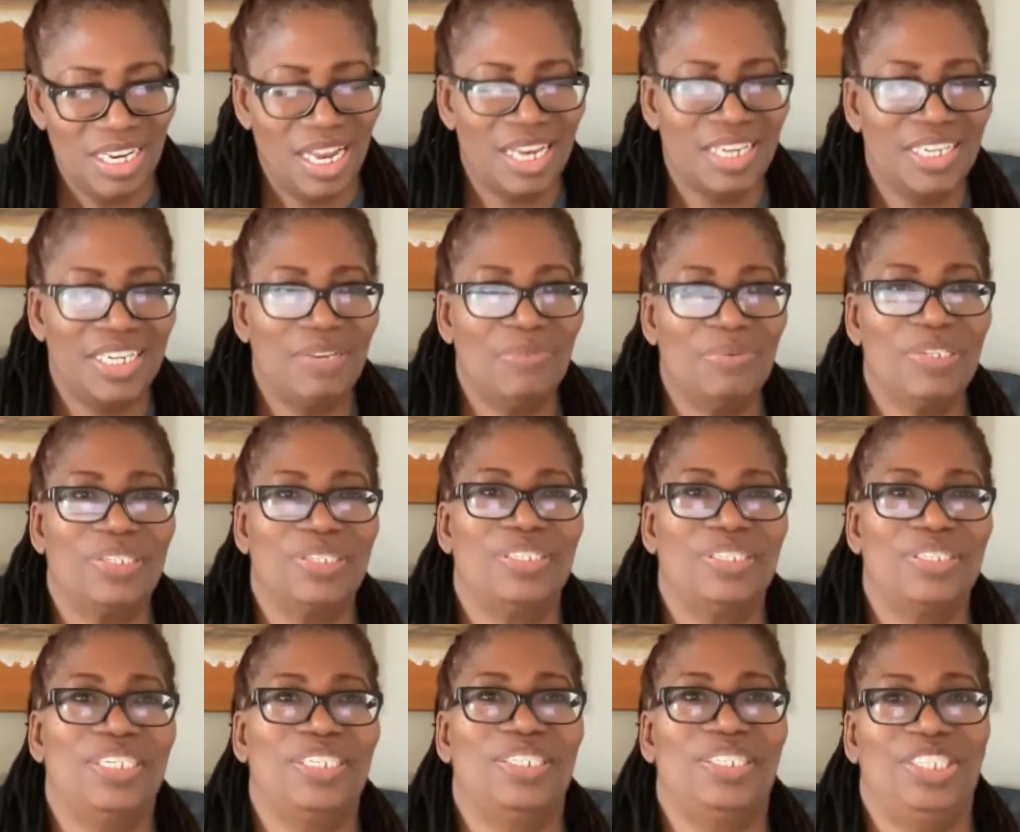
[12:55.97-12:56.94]
And there
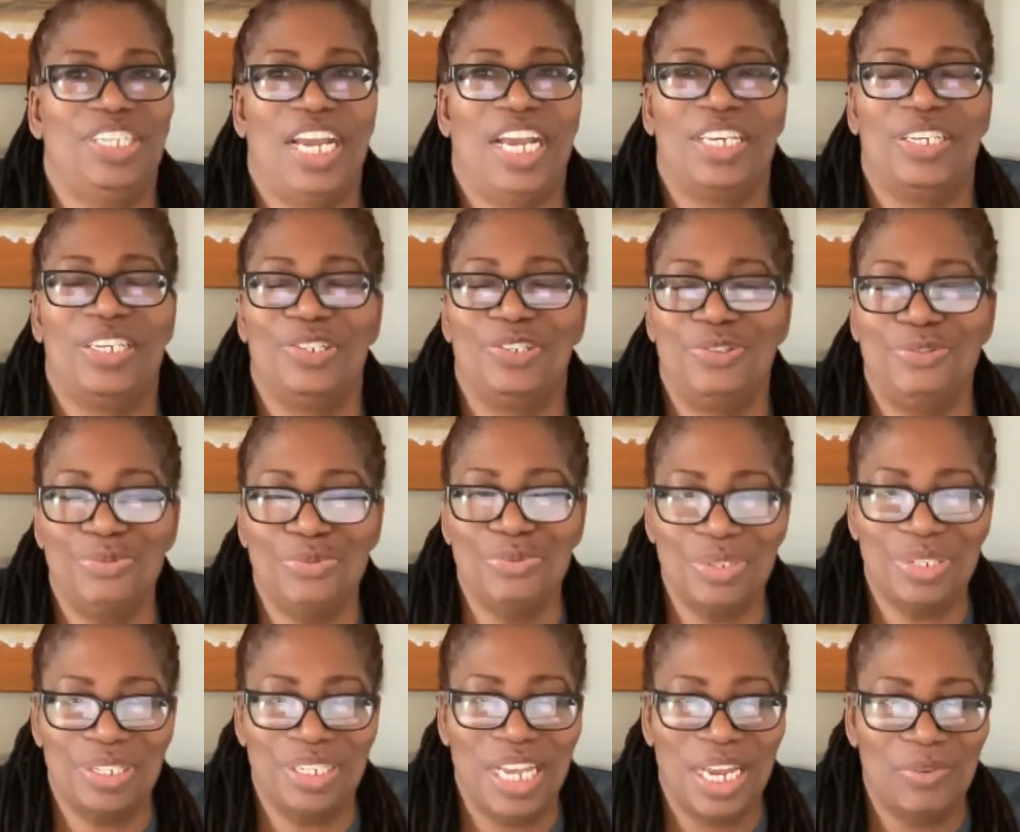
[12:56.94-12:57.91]
was this Chinese
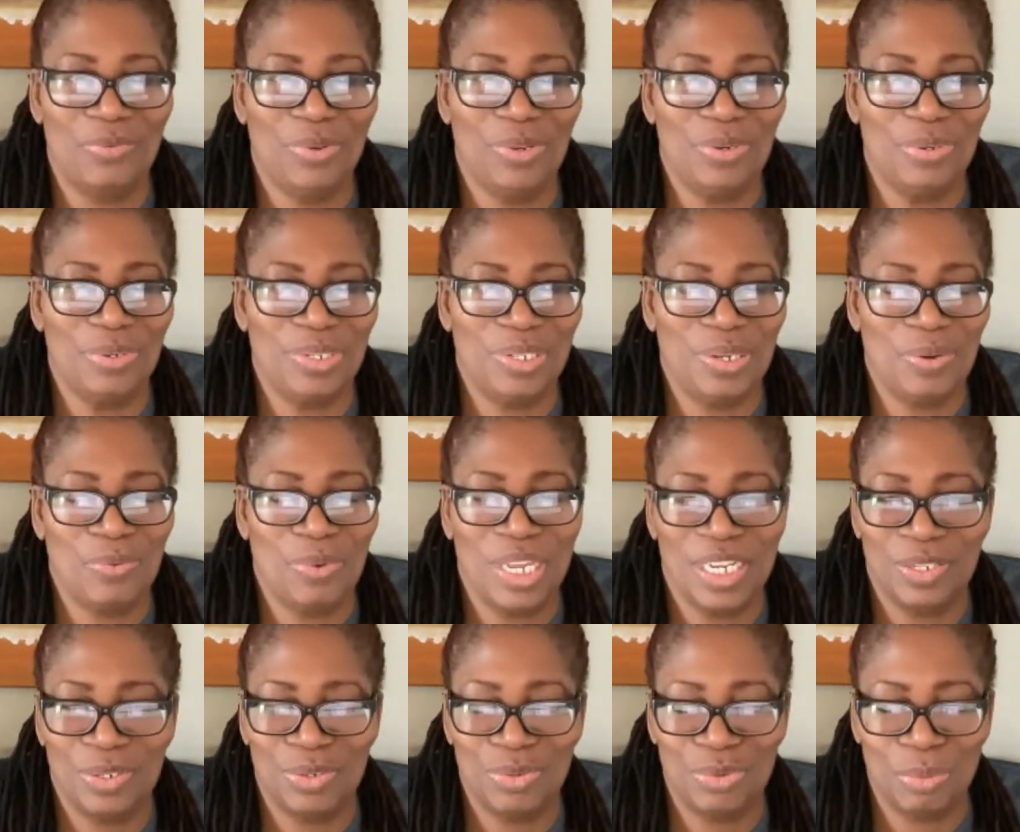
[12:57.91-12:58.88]
shoes that we used to
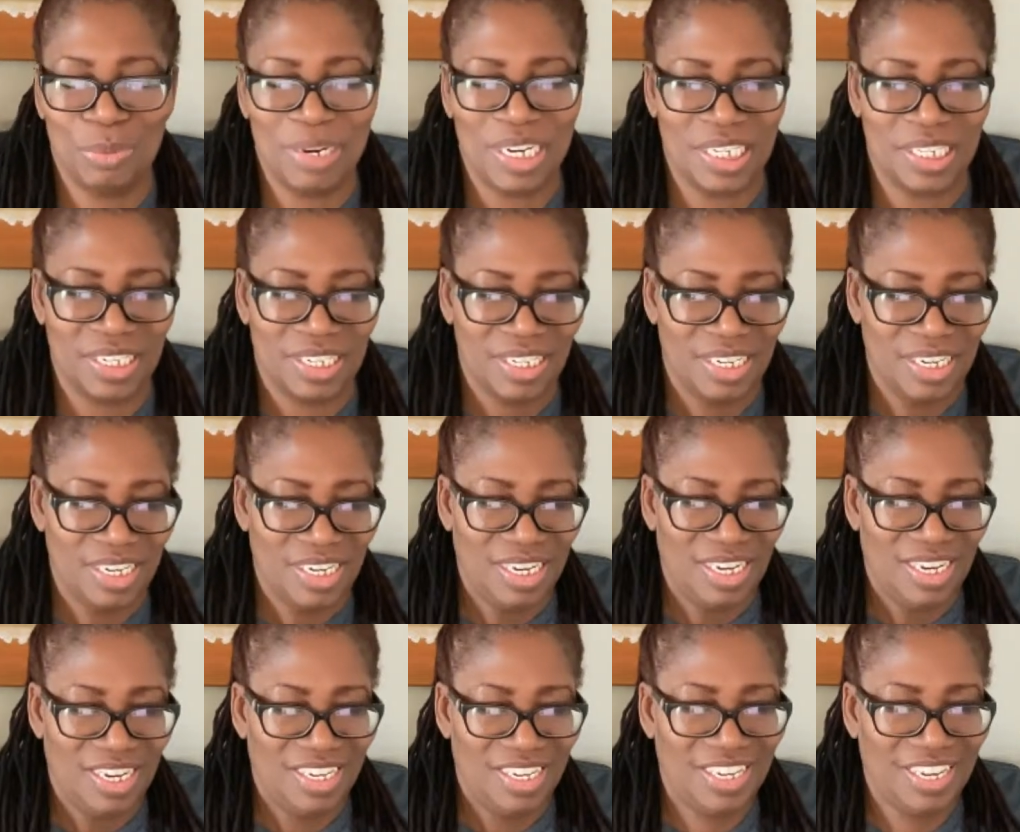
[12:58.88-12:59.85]
wear too. But,
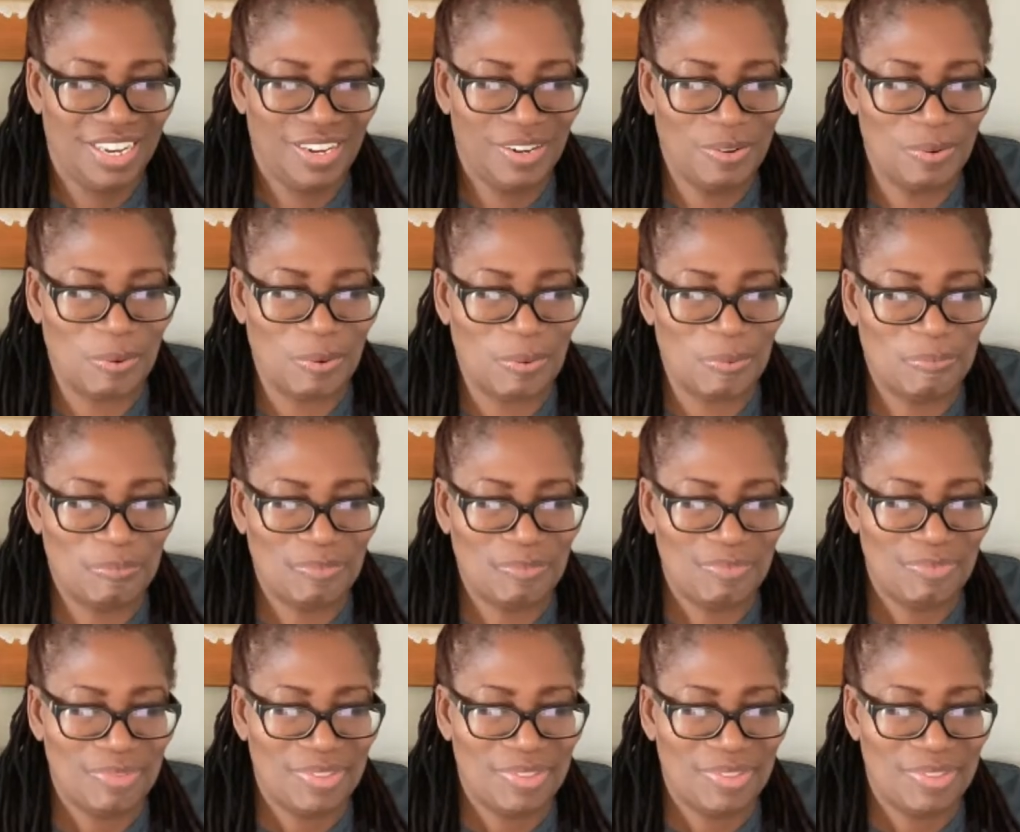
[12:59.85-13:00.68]
I